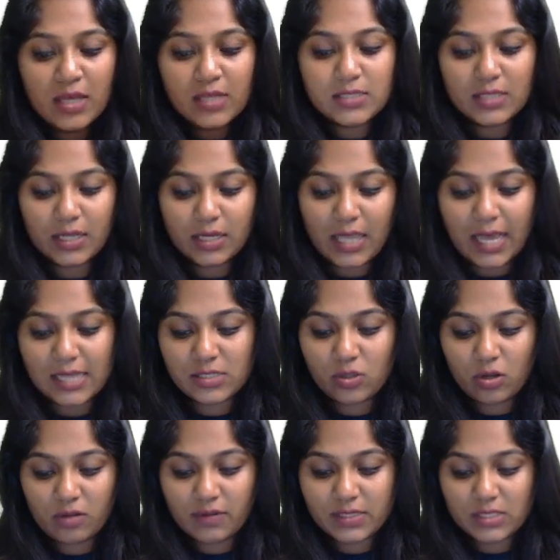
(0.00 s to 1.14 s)
See, it has
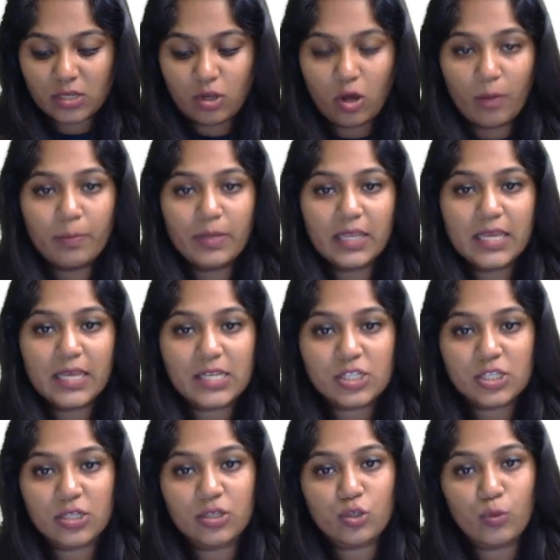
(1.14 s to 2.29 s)
always an
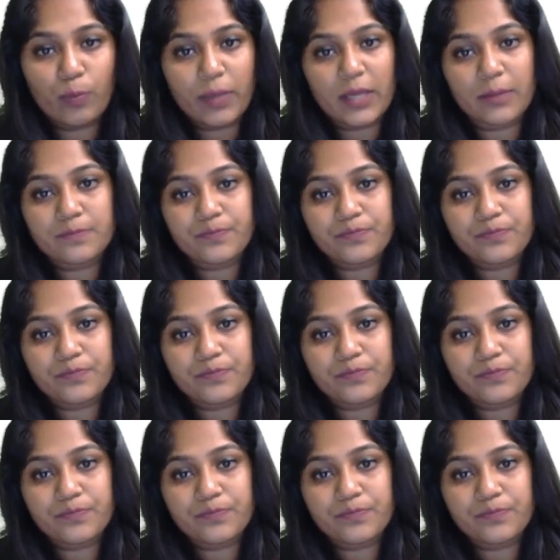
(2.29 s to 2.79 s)
obligation to pay.